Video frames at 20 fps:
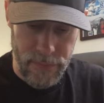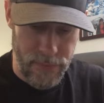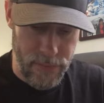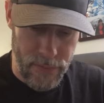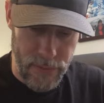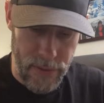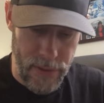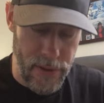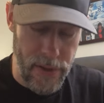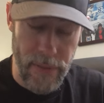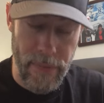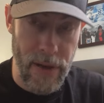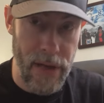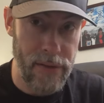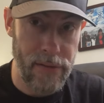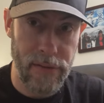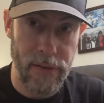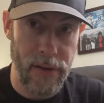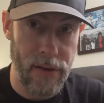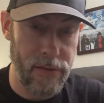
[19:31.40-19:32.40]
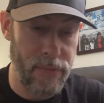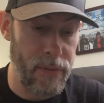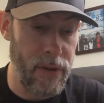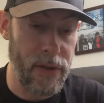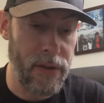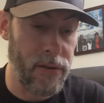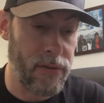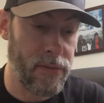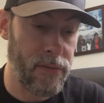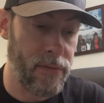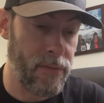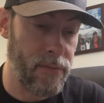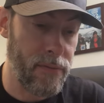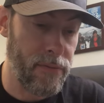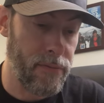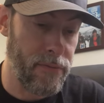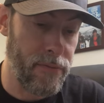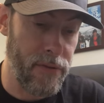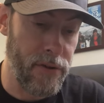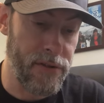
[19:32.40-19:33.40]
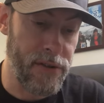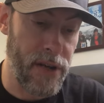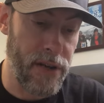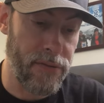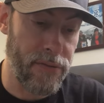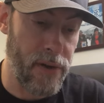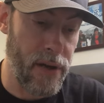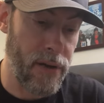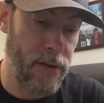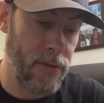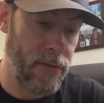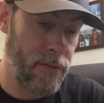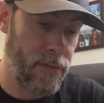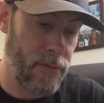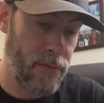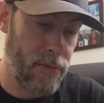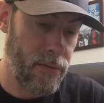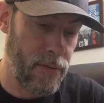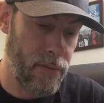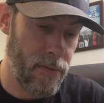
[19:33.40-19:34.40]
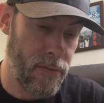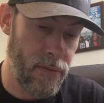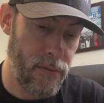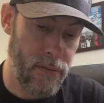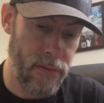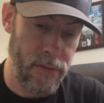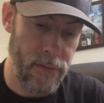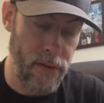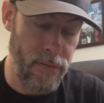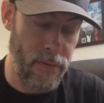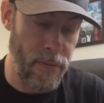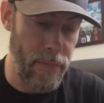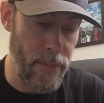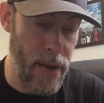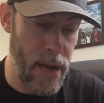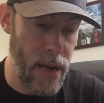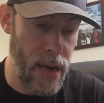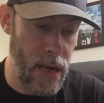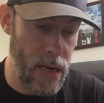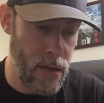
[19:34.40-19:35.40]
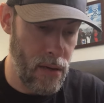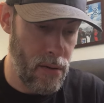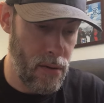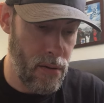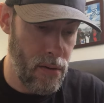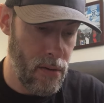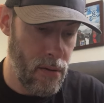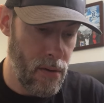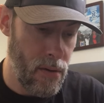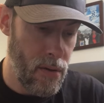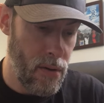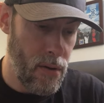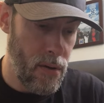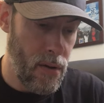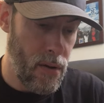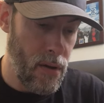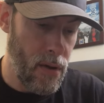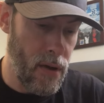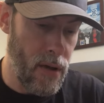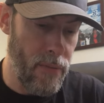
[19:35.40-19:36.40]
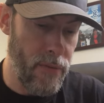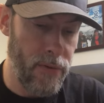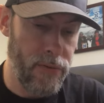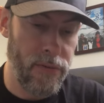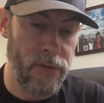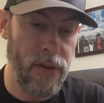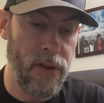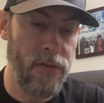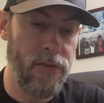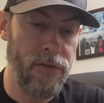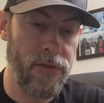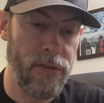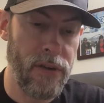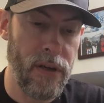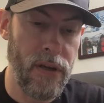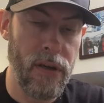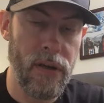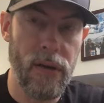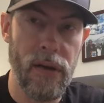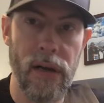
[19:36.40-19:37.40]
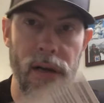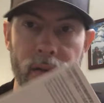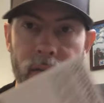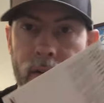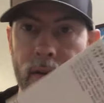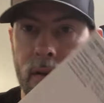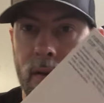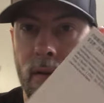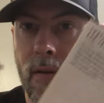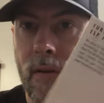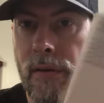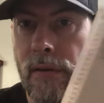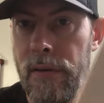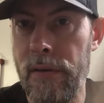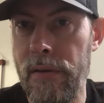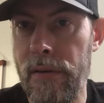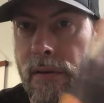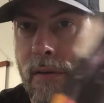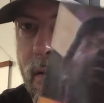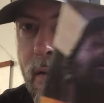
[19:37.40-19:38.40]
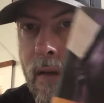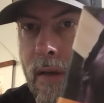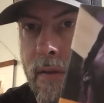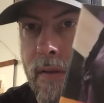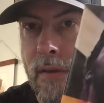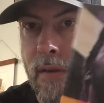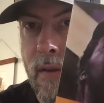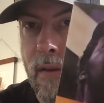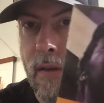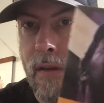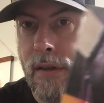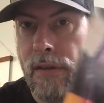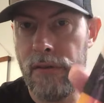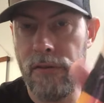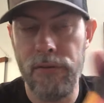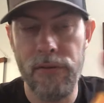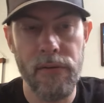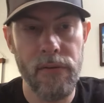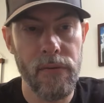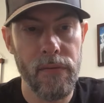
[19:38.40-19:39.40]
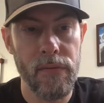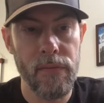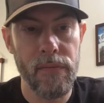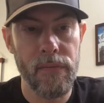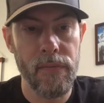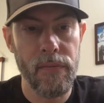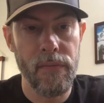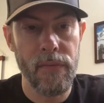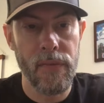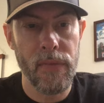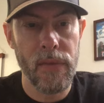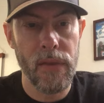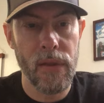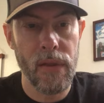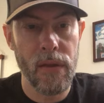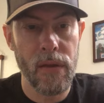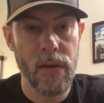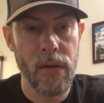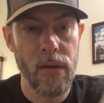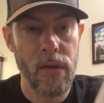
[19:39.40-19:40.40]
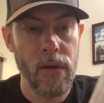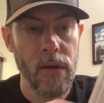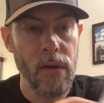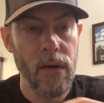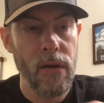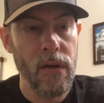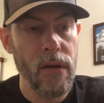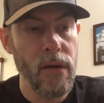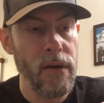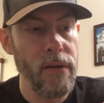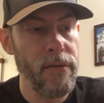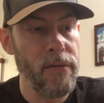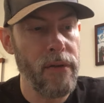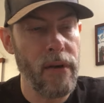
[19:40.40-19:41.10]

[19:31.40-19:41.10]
one of the best ESP disc free jazz records ever made. It's interesting on the insert, it's